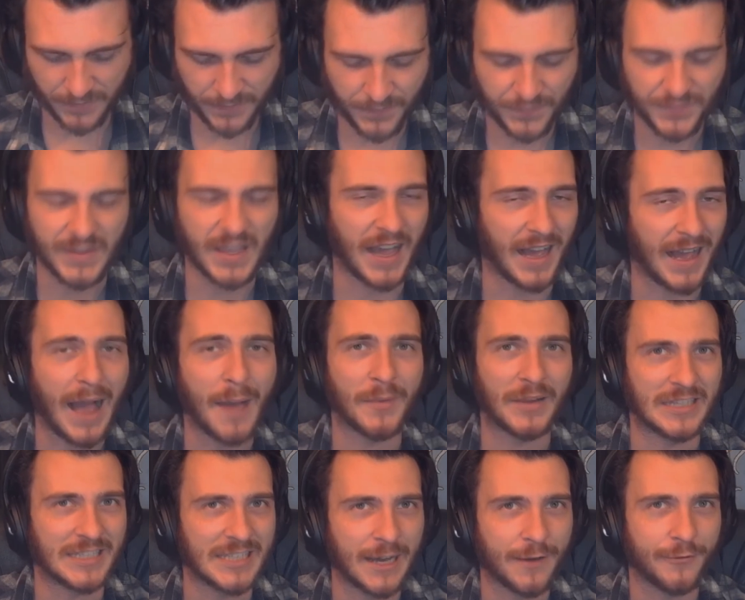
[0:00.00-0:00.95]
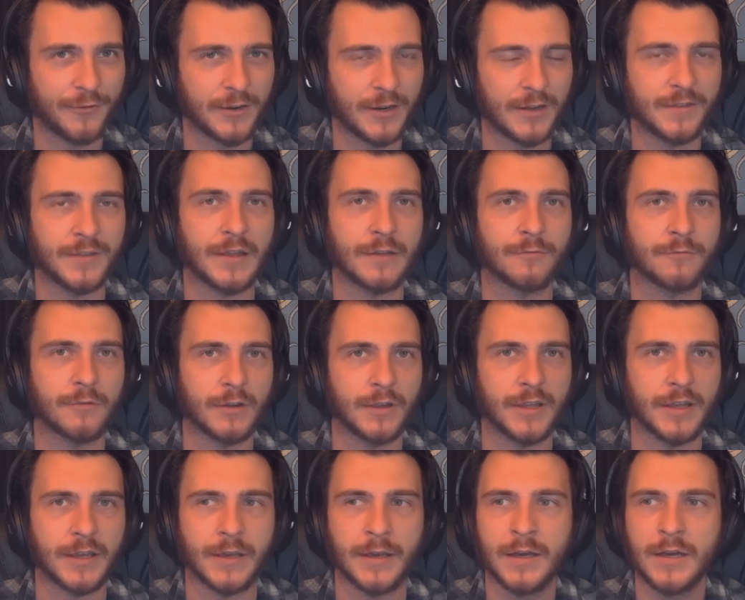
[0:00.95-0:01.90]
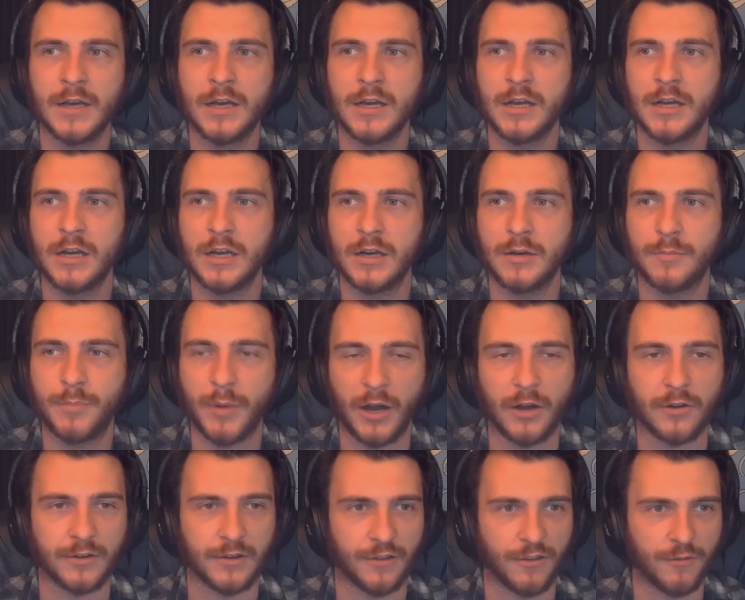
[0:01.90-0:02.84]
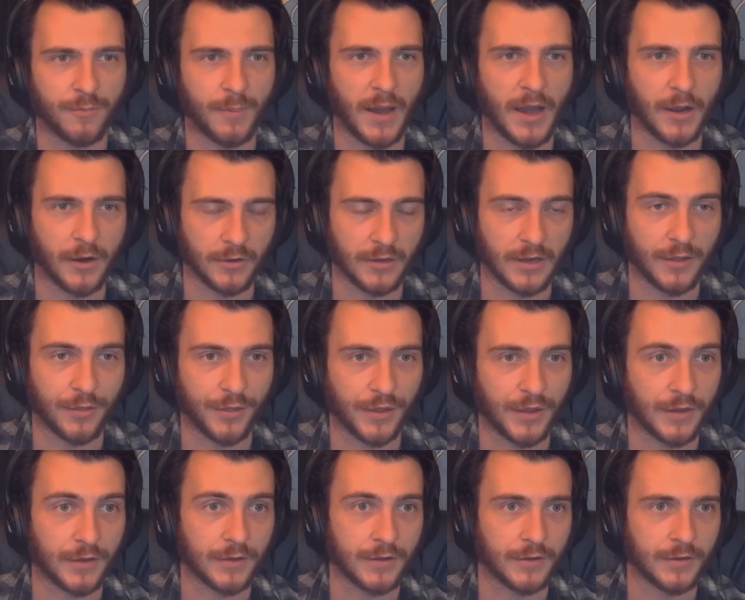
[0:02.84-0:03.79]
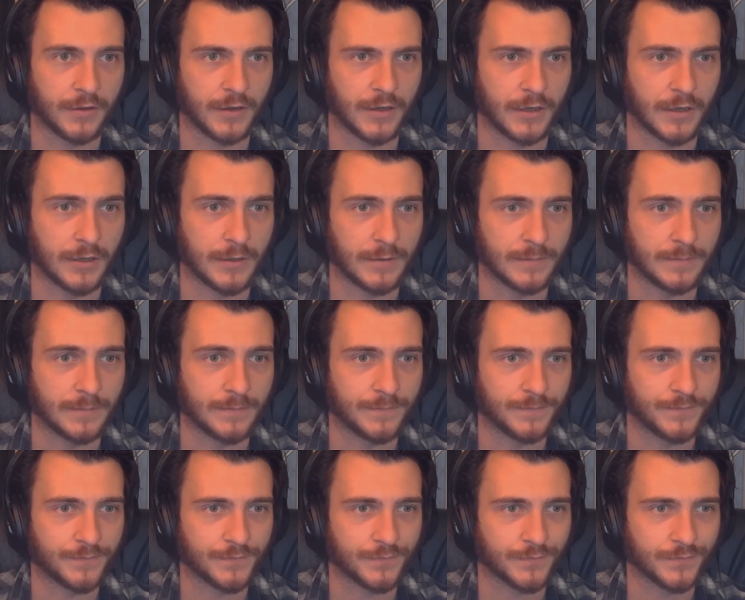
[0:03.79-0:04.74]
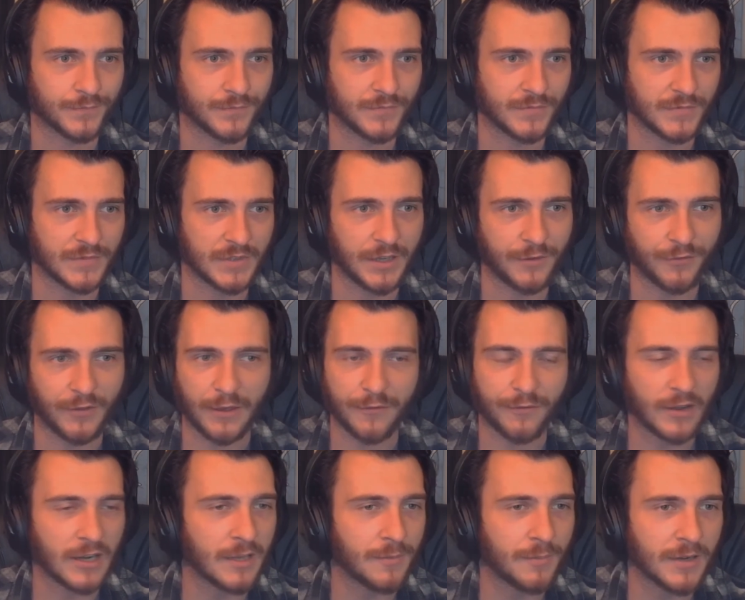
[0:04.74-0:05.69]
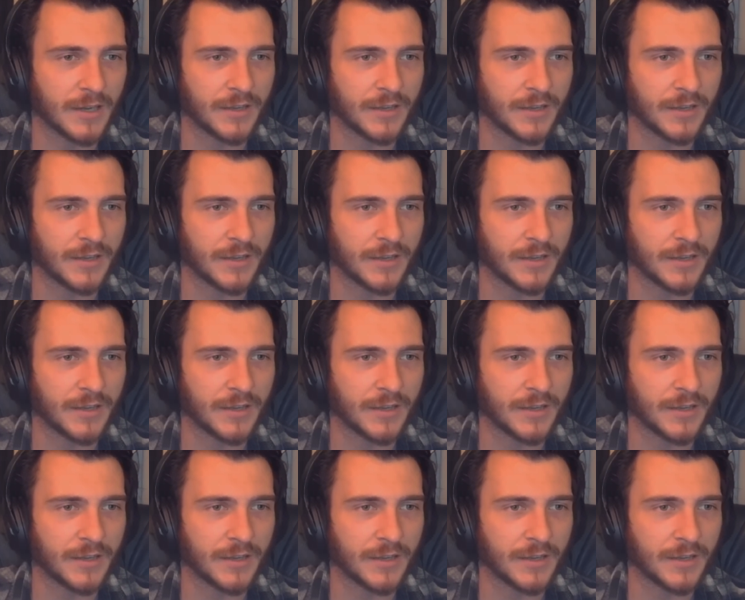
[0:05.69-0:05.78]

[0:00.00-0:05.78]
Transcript: Yeah, I mean, definitely really punk-inspired, I think. Um, if, if anybody